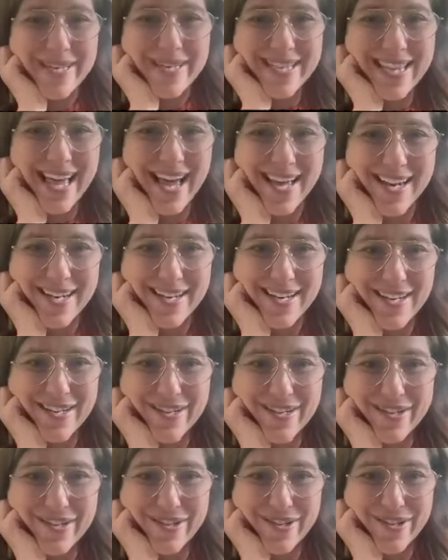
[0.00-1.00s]
was that
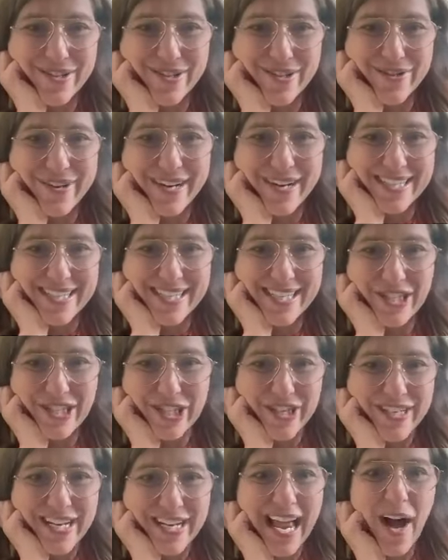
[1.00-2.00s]

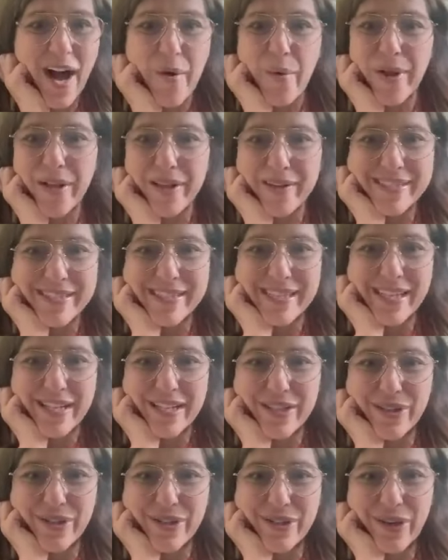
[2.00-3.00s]
transition? Now, all of a
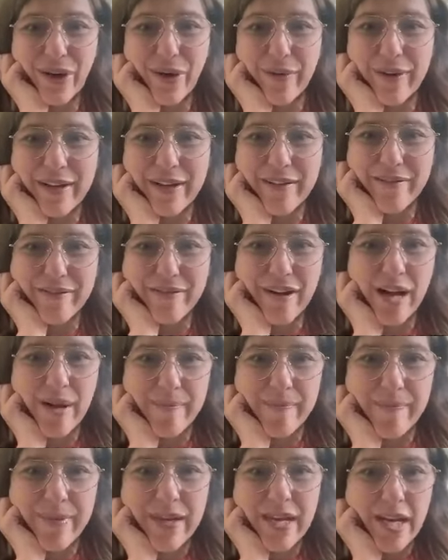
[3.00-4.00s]
sudden, you're going
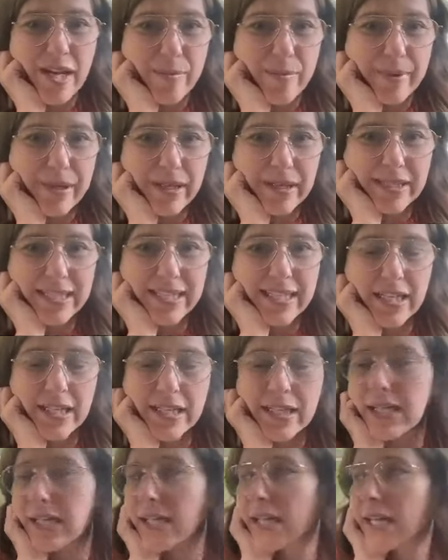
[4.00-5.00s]
from building
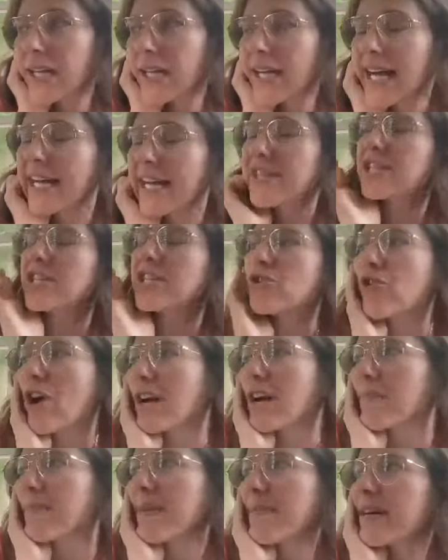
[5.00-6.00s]
it just
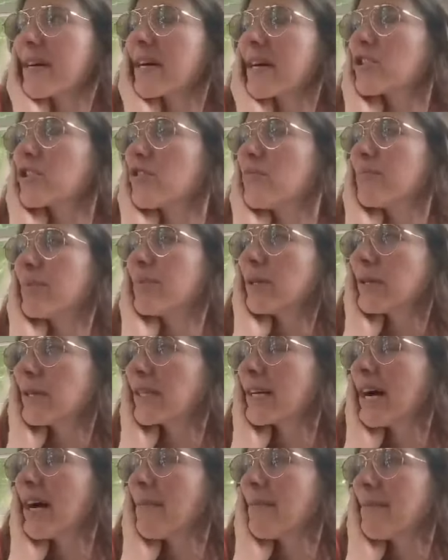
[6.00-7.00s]
struck me because you built
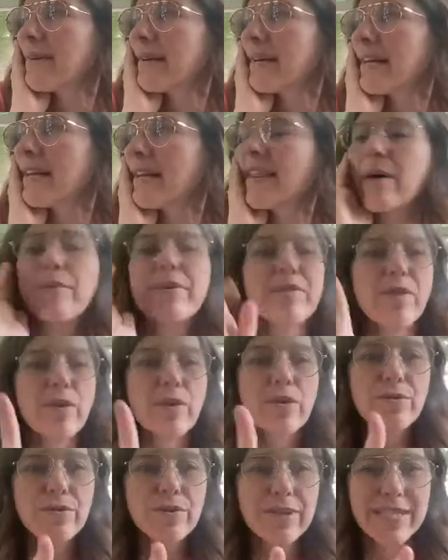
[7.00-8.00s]
a company that was
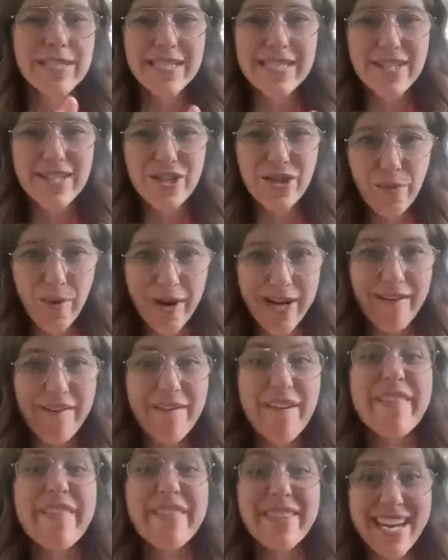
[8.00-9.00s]
virtual since
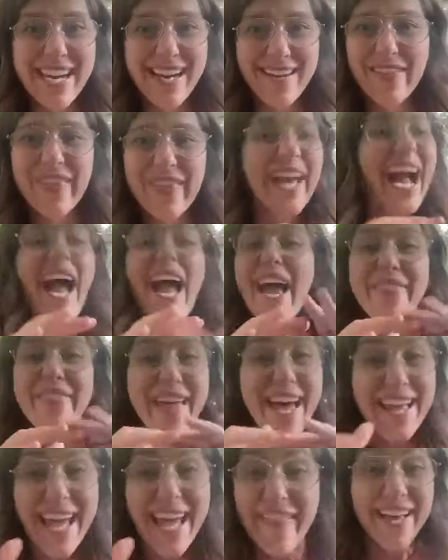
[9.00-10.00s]
2015.
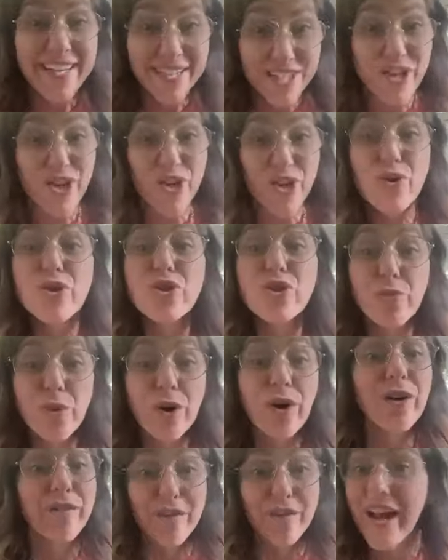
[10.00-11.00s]
That's
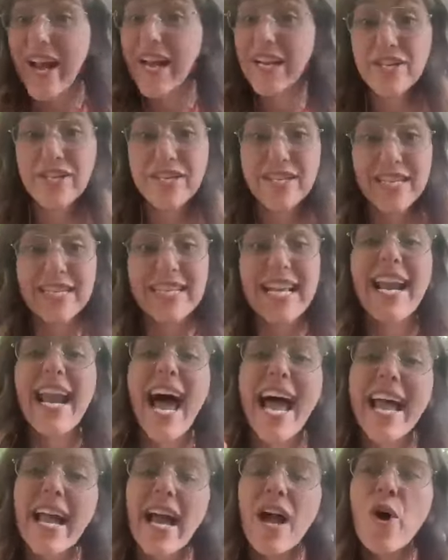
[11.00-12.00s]
unusual for agencies. And